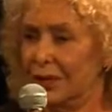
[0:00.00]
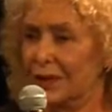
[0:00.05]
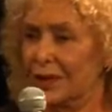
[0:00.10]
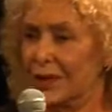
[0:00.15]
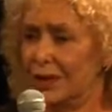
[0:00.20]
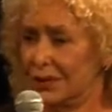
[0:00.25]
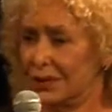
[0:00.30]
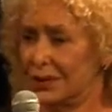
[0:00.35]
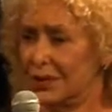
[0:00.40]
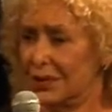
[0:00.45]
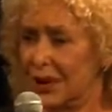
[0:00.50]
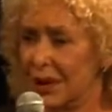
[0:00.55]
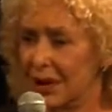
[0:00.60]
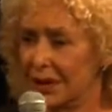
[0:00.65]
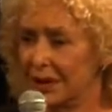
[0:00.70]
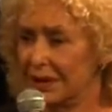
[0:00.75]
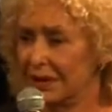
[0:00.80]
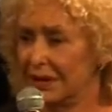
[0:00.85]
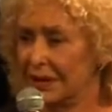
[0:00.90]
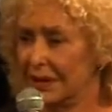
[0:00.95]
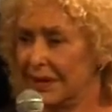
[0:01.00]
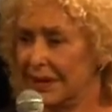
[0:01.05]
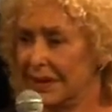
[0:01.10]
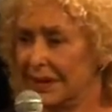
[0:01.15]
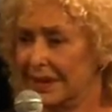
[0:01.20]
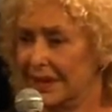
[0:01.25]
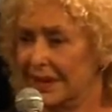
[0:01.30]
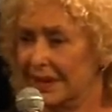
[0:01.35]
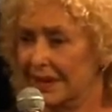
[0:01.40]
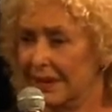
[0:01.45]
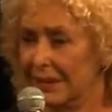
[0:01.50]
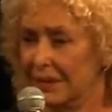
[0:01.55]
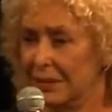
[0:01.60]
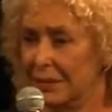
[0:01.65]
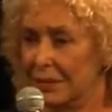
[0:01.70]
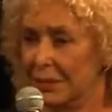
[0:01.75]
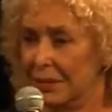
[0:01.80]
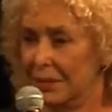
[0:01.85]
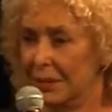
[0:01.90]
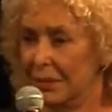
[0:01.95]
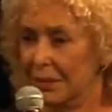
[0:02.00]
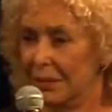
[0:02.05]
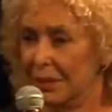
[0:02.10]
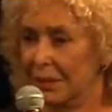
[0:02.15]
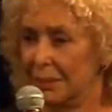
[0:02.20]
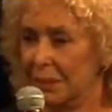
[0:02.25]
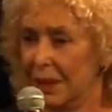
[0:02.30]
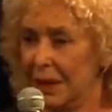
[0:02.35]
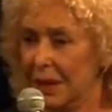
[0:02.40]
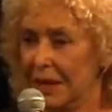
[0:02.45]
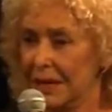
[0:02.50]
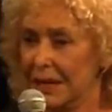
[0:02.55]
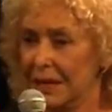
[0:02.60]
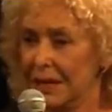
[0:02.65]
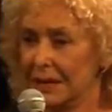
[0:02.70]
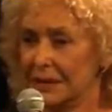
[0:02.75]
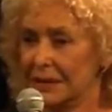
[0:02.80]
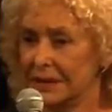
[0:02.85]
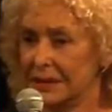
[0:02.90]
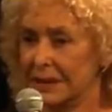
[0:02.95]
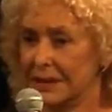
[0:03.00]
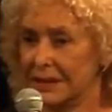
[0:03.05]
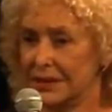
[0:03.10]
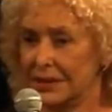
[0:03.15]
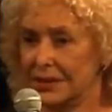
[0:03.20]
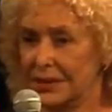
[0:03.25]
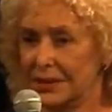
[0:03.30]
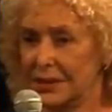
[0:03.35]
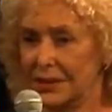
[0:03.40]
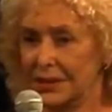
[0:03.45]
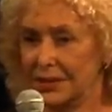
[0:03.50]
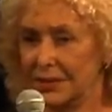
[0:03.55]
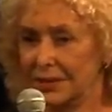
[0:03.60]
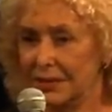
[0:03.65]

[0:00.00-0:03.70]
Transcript: to construct. But pain as such, no,